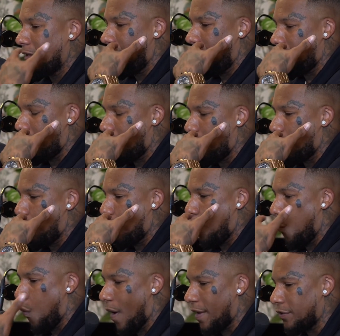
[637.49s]
You know,
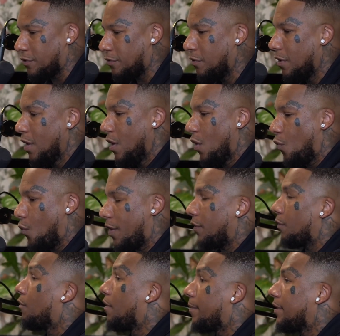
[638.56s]
when you with a
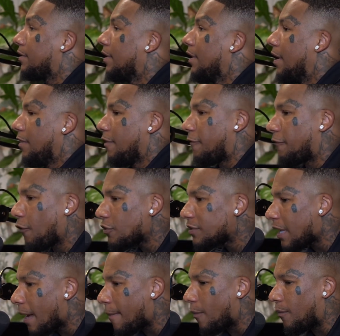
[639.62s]
woman, the first
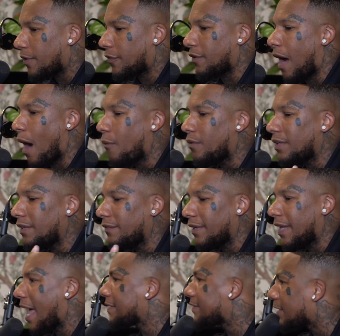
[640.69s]
time I'm with her, I want to leave a
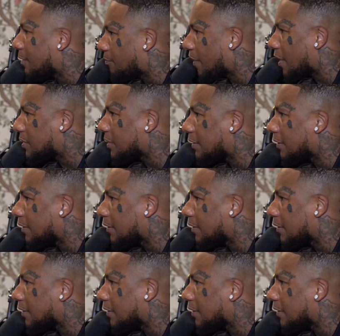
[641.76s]
lasting impression.